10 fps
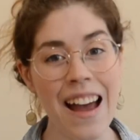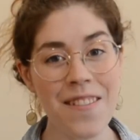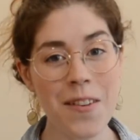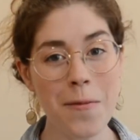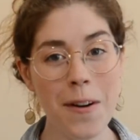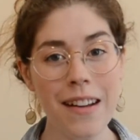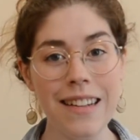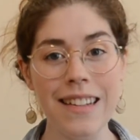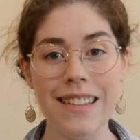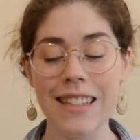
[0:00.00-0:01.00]
everyone!
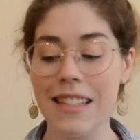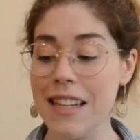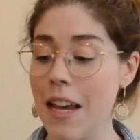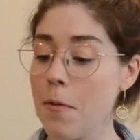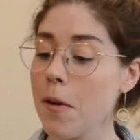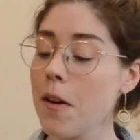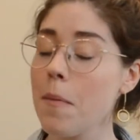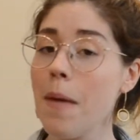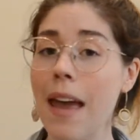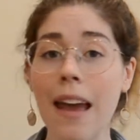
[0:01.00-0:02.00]
Today we're going to
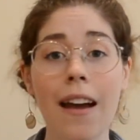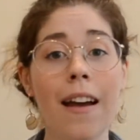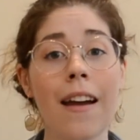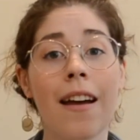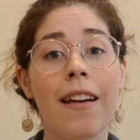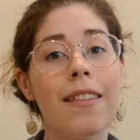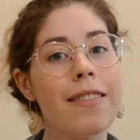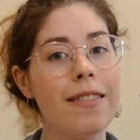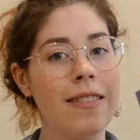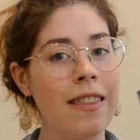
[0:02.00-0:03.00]
make
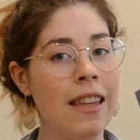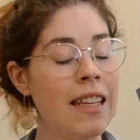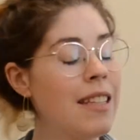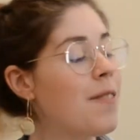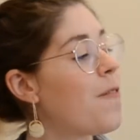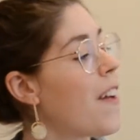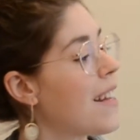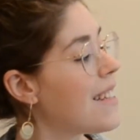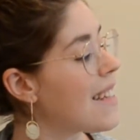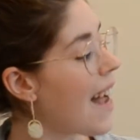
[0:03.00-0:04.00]
these
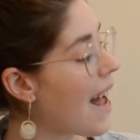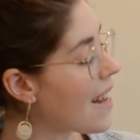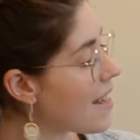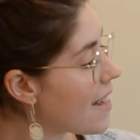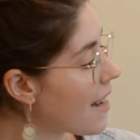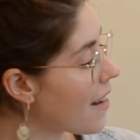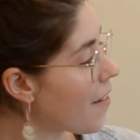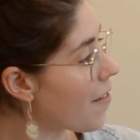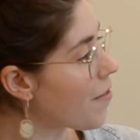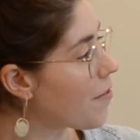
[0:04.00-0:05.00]
fantastic
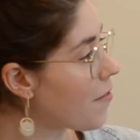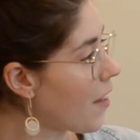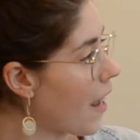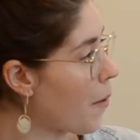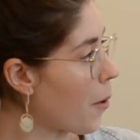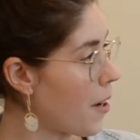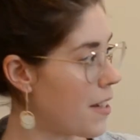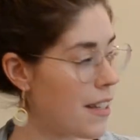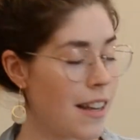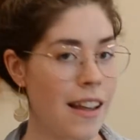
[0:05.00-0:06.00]

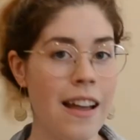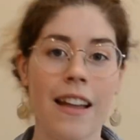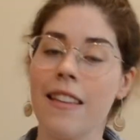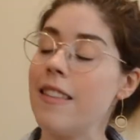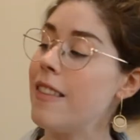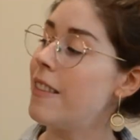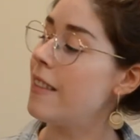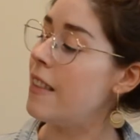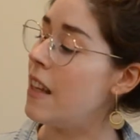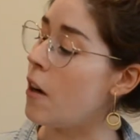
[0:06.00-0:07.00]
flowers.
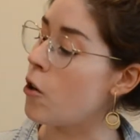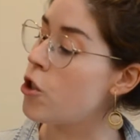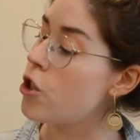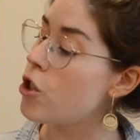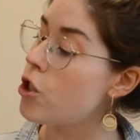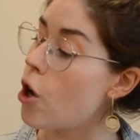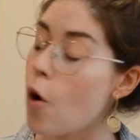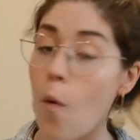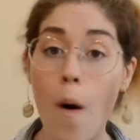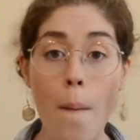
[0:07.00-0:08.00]
They are
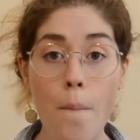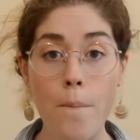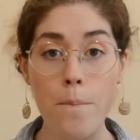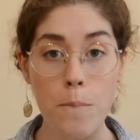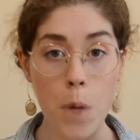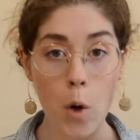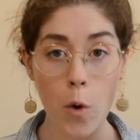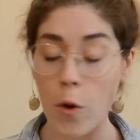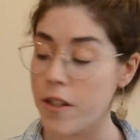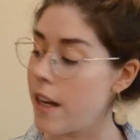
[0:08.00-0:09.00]
so
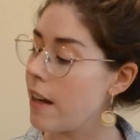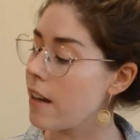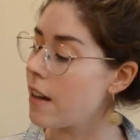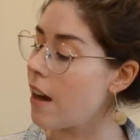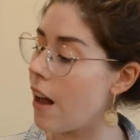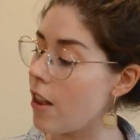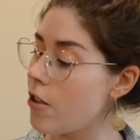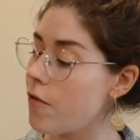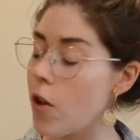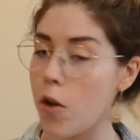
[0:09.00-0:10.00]
bold and
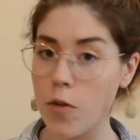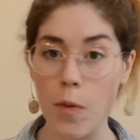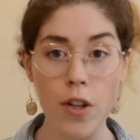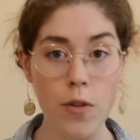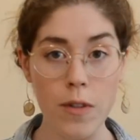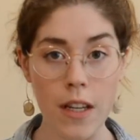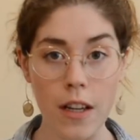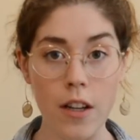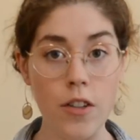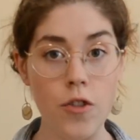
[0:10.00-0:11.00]
colorful because we're using
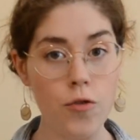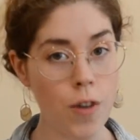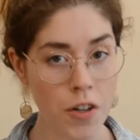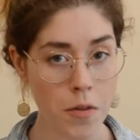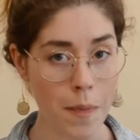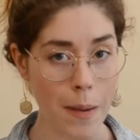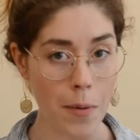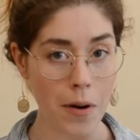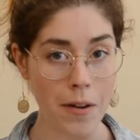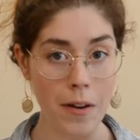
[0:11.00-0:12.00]
construction paper
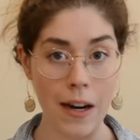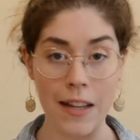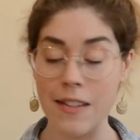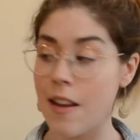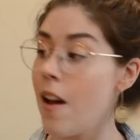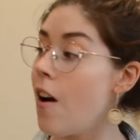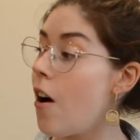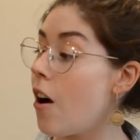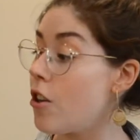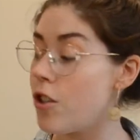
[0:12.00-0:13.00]
crayons
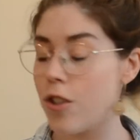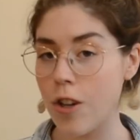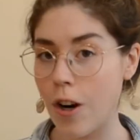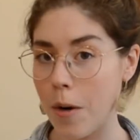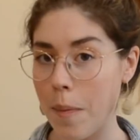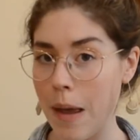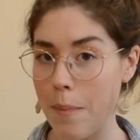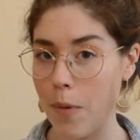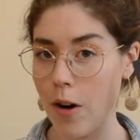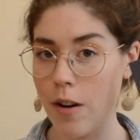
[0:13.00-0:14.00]
on dark
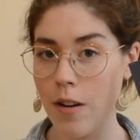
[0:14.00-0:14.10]
paper.